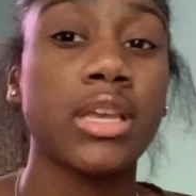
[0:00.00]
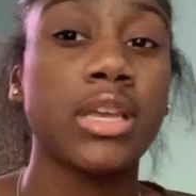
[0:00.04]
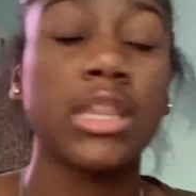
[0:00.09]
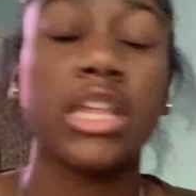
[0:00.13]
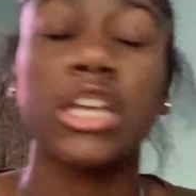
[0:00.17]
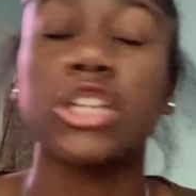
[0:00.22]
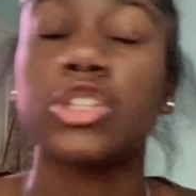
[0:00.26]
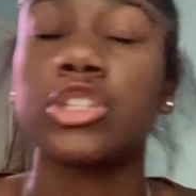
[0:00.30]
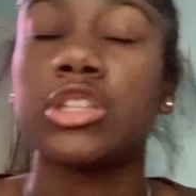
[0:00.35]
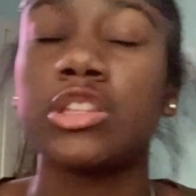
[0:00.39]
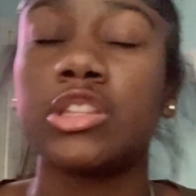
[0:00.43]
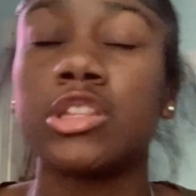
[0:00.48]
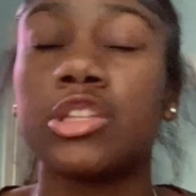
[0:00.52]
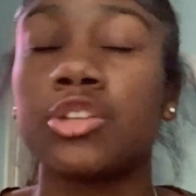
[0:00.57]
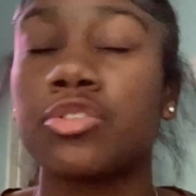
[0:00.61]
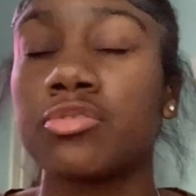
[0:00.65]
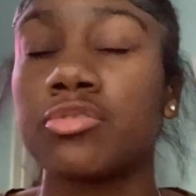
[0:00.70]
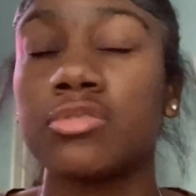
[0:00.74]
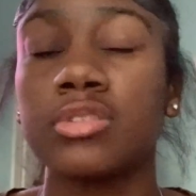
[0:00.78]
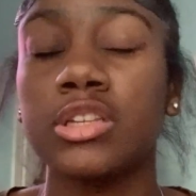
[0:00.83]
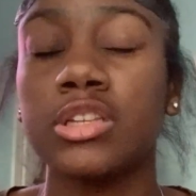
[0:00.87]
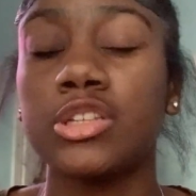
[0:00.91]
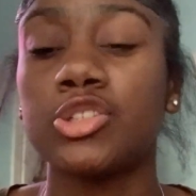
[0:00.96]
like
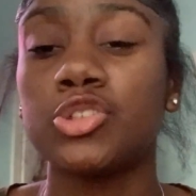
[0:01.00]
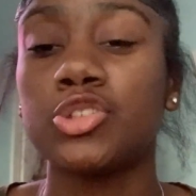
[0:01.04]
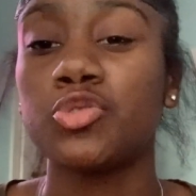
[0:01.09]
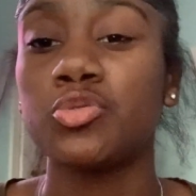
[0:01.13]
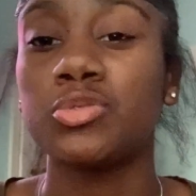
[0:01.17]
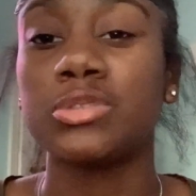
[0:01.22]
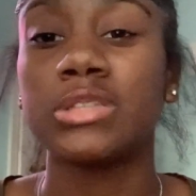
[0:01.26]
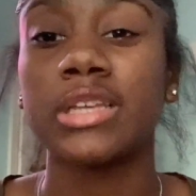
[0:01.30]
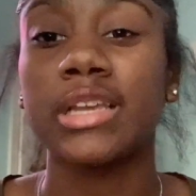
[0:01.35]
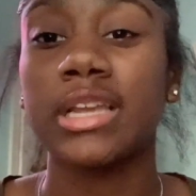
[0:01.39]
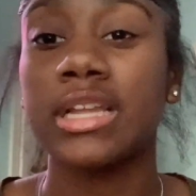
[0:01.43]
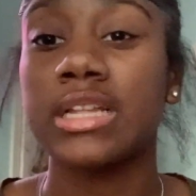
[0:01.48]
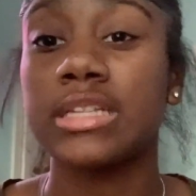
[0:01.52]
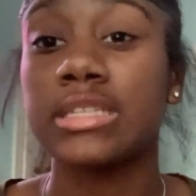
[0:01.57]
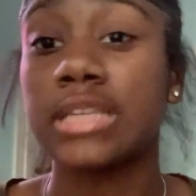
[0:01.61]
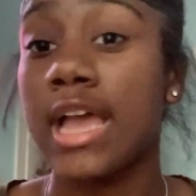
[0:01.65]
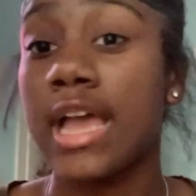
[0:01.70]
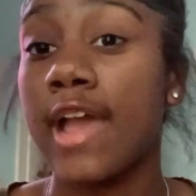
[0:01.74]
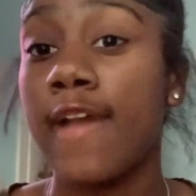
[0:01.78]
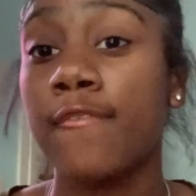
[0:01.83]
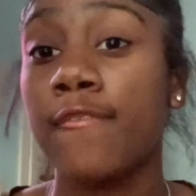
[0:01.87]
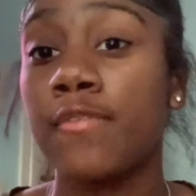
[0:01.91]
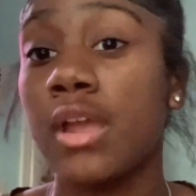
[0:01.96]
literally two seconds
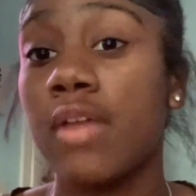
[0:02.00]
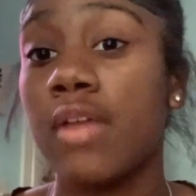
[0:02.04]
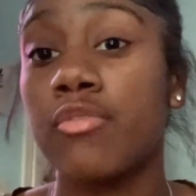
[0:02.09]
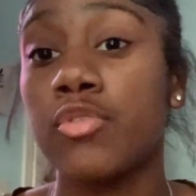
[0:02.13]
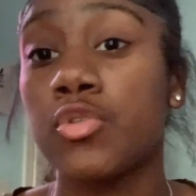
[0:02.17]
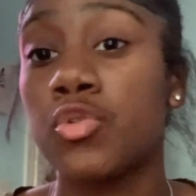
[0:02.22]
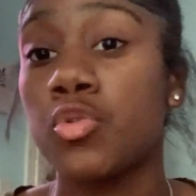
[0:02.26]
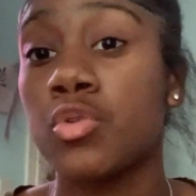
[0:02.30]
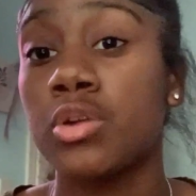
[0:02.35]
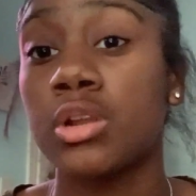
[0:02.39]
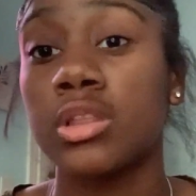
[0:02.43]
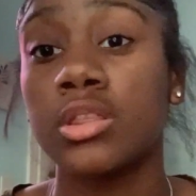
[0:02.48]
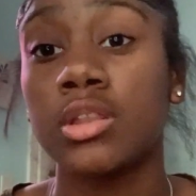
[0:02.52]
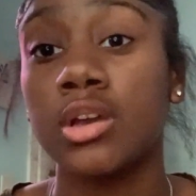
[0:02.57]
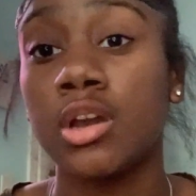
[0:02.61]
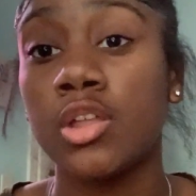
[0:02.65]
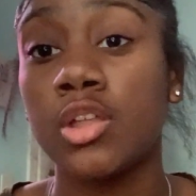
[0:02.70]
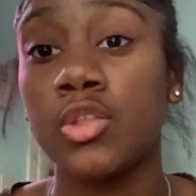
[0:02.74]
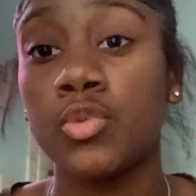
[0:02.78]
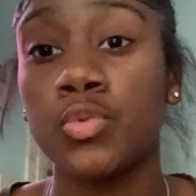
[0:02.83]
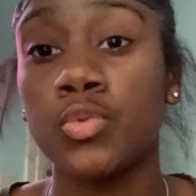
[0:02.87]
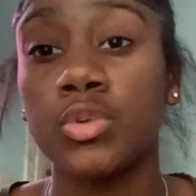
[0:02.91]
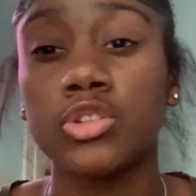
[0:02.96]
after I recorded the
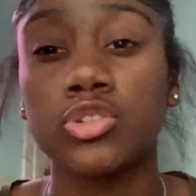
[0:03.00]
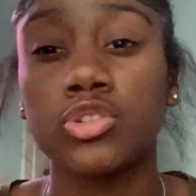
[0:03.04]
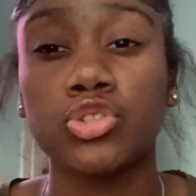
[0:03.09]
other one.